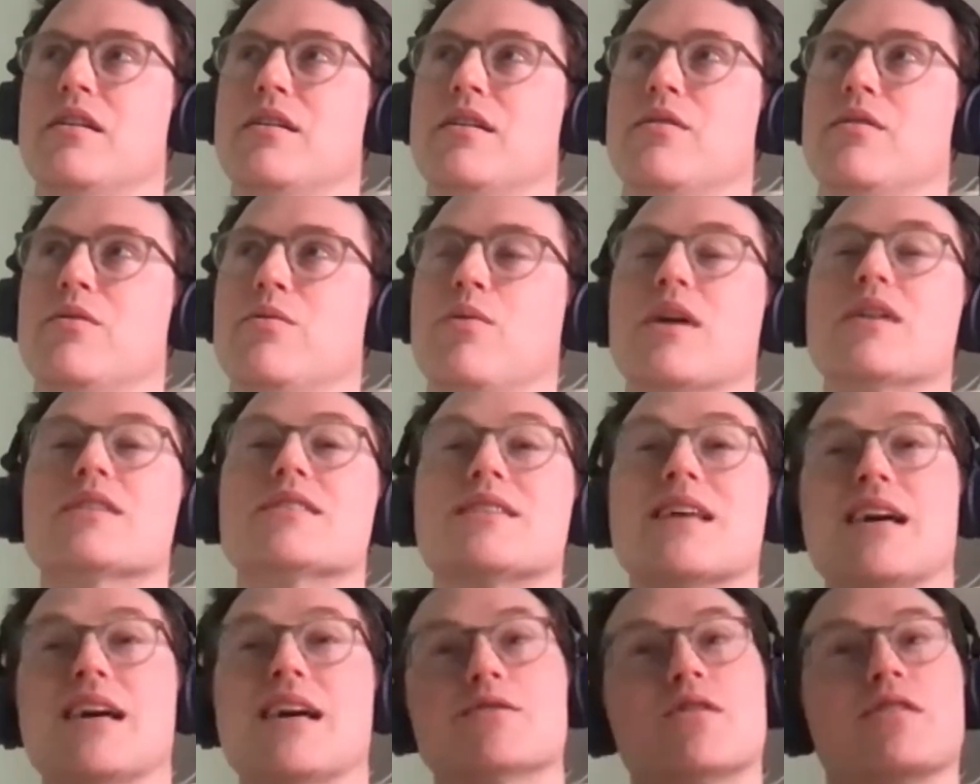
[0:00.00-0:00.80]
where does
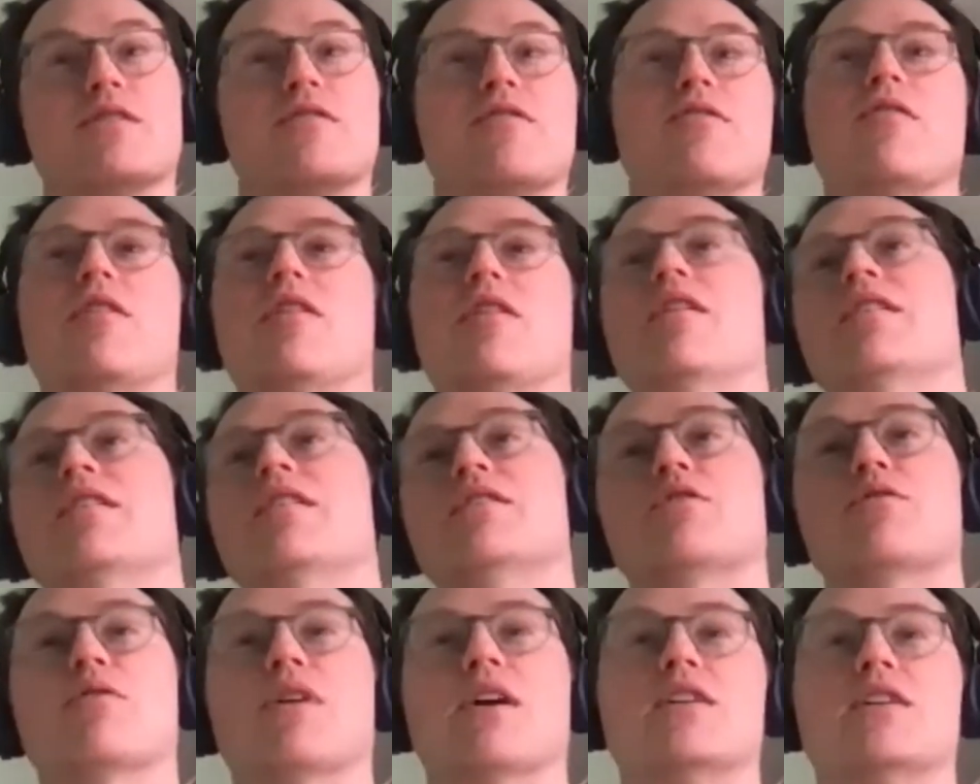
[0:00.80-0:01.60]
that sort of fall in
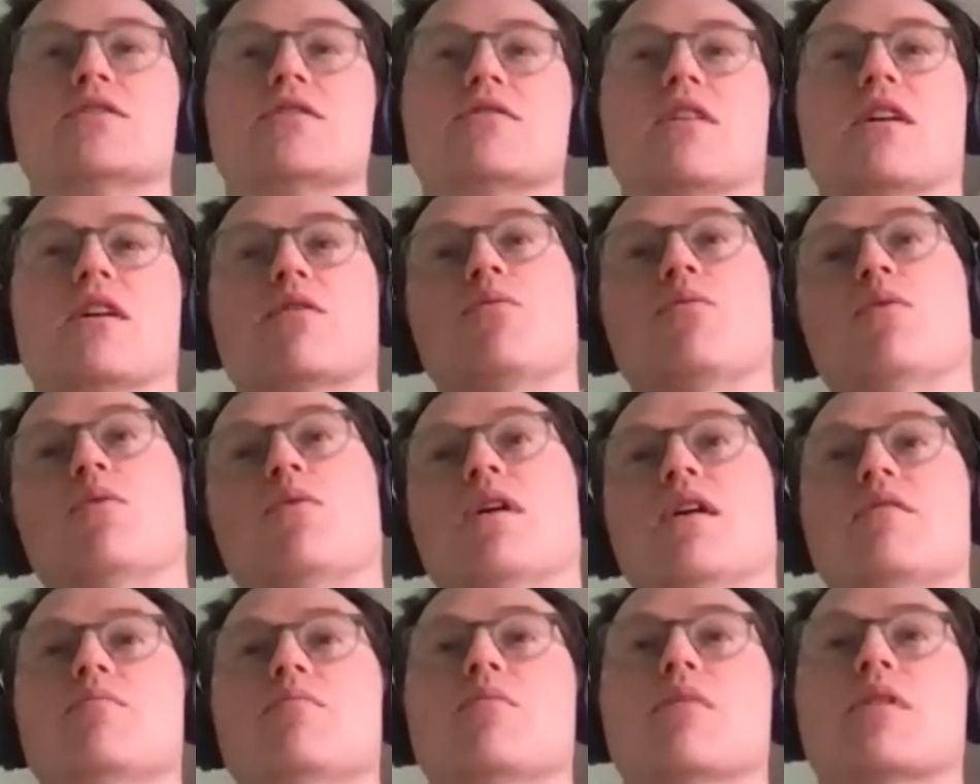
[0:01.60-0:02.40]
the range of like
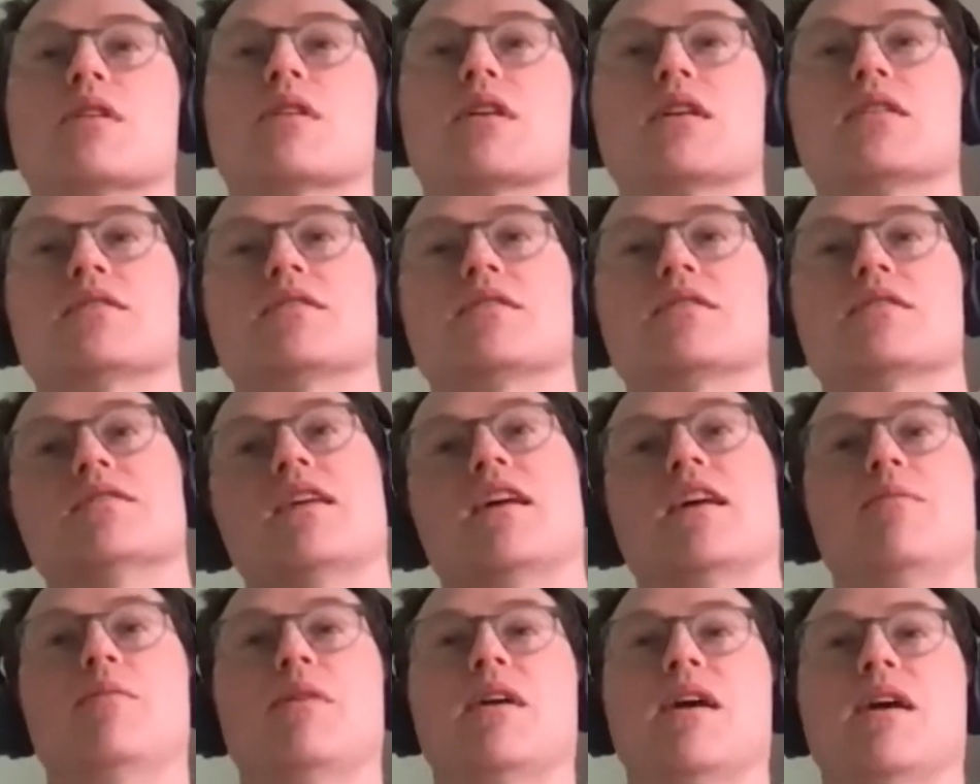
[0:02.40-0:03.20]
what Marquez is
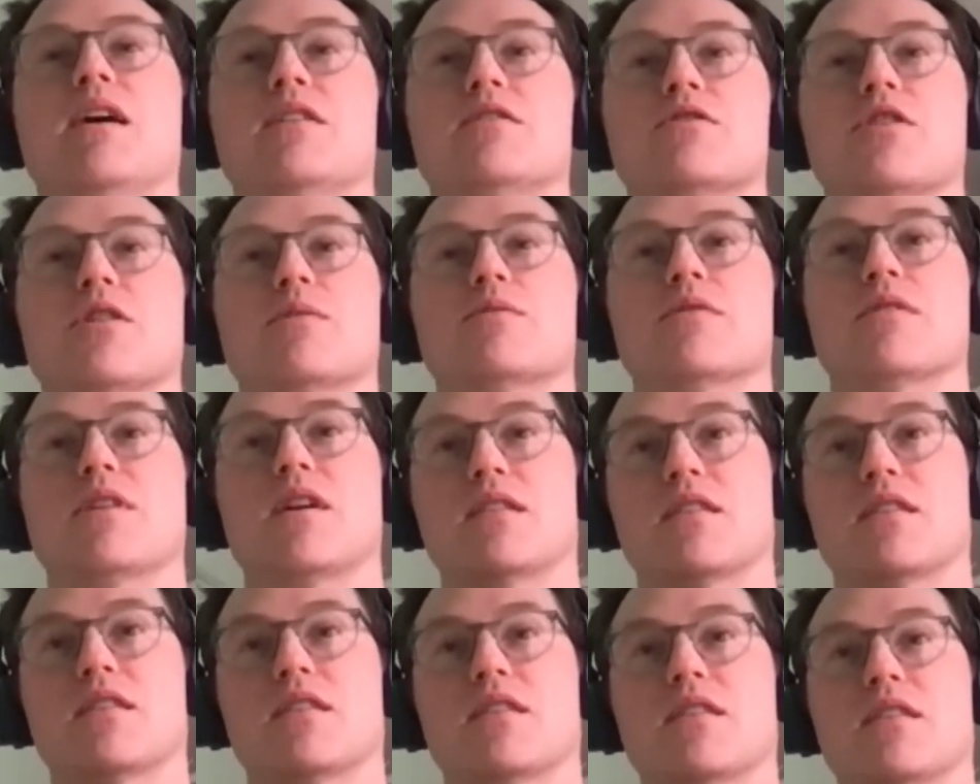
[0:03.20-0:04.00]
aiming at in terms of
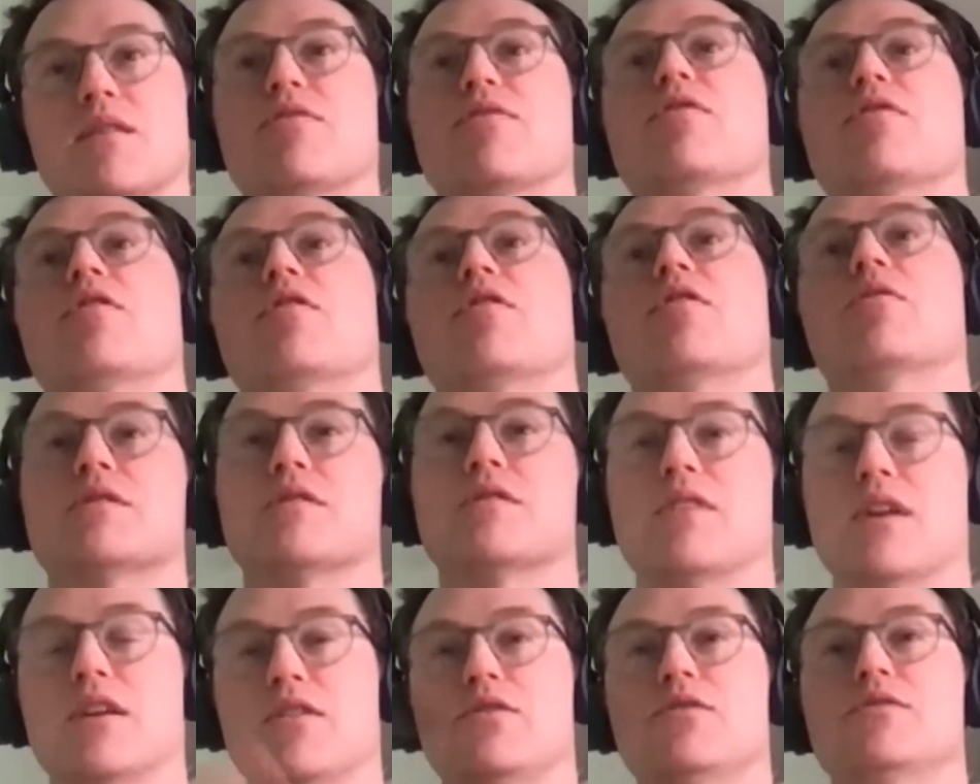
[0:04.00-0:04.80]
like the performance of
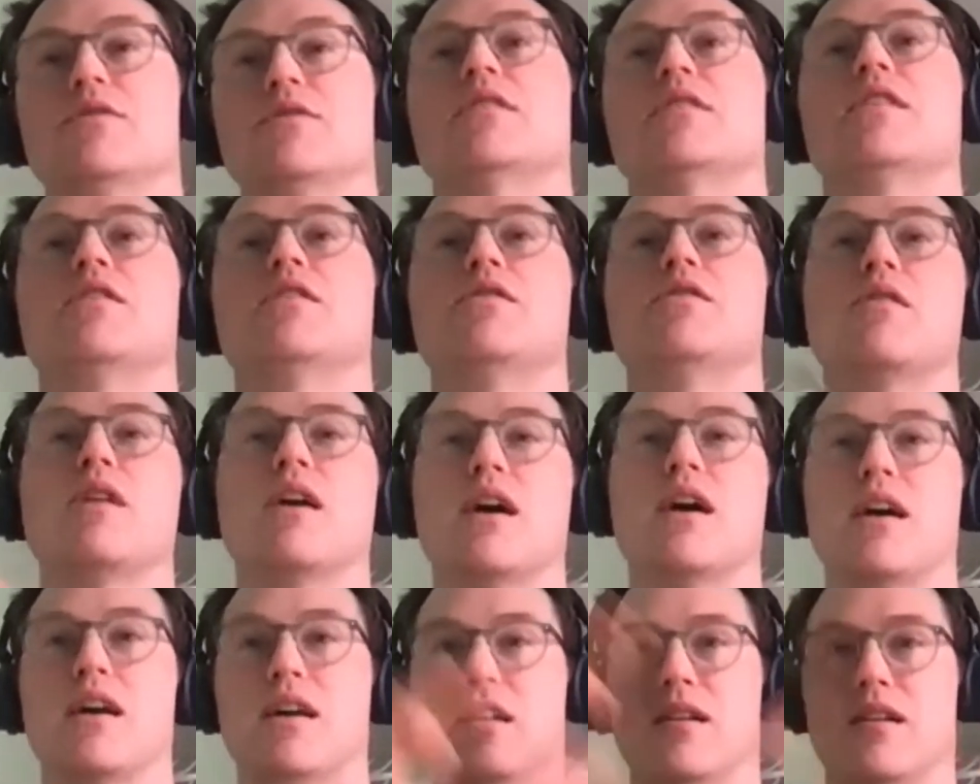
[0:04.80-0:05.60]
like using the
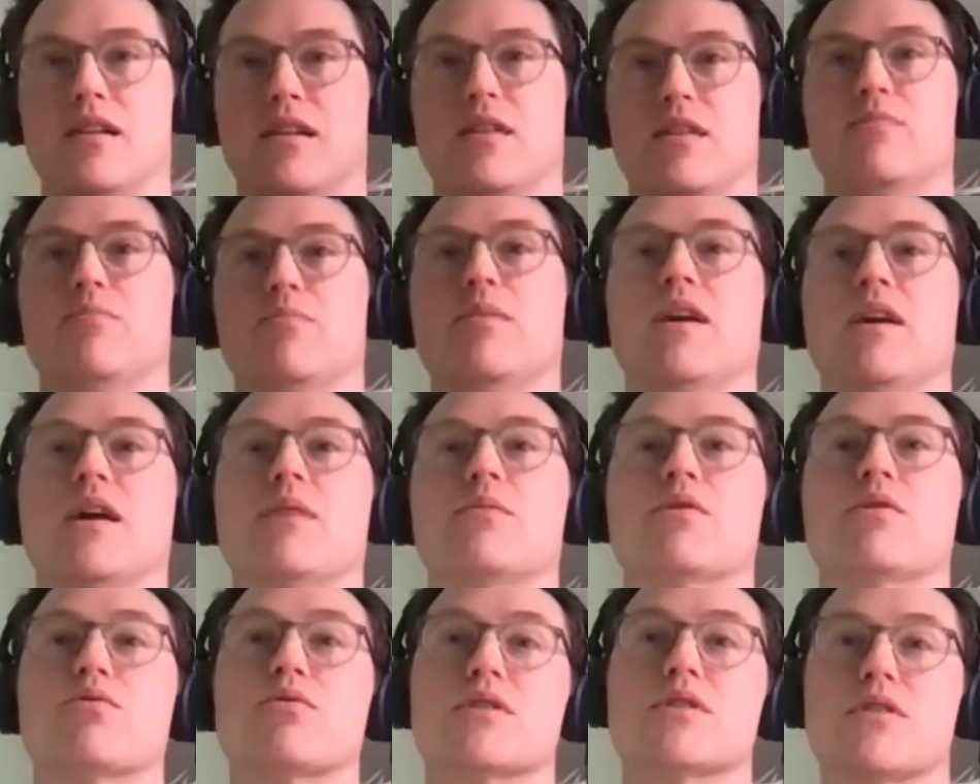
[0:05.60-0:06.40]
UI and being
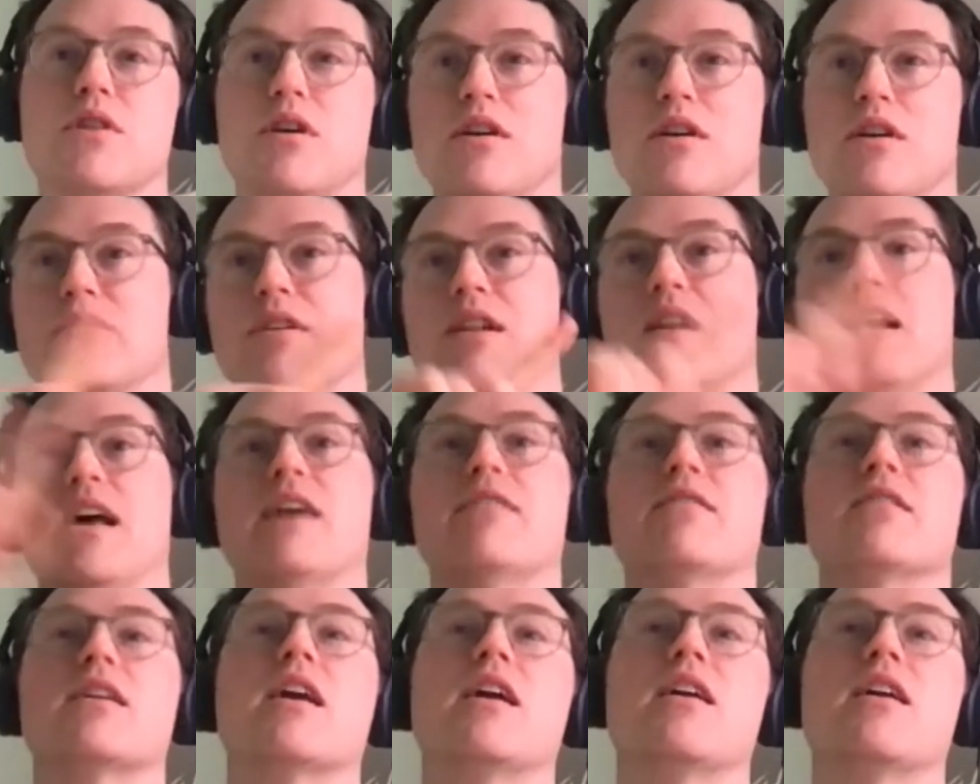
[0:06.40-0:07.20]
able to resolve and
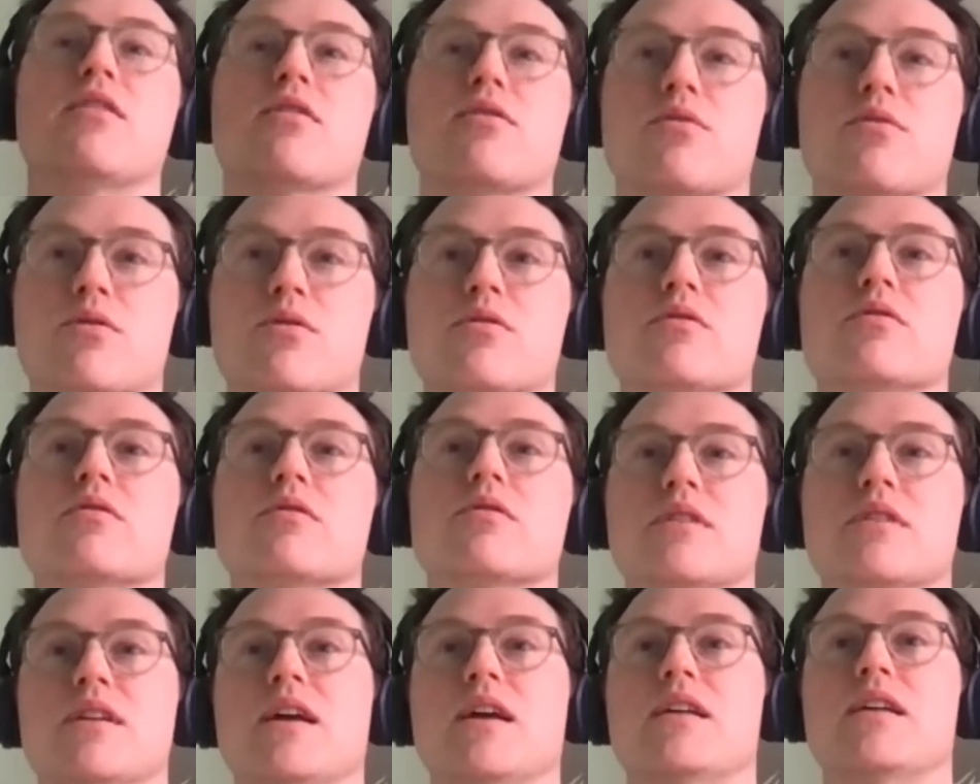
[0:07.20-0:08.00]
navigate through
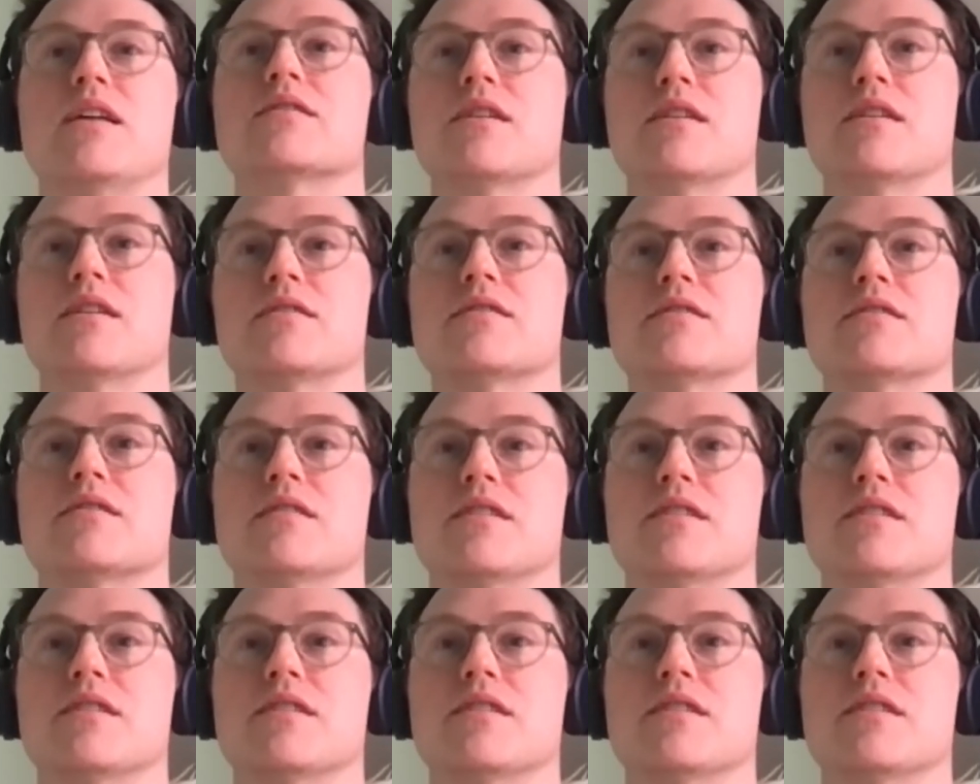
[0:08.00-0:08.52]
the data sets?